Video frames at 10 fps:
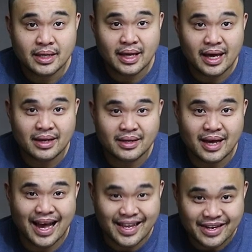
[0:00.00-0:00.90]
yeah,
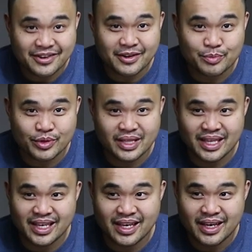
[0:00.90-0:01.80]
I ended up with
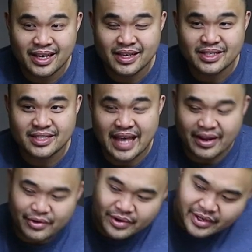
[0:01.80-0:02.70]
the
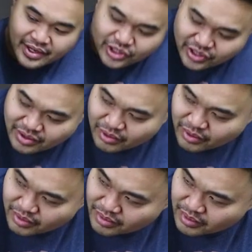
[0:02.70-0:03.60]
standard edition,
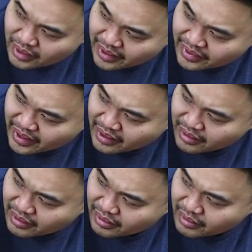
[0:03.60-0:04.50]
I think.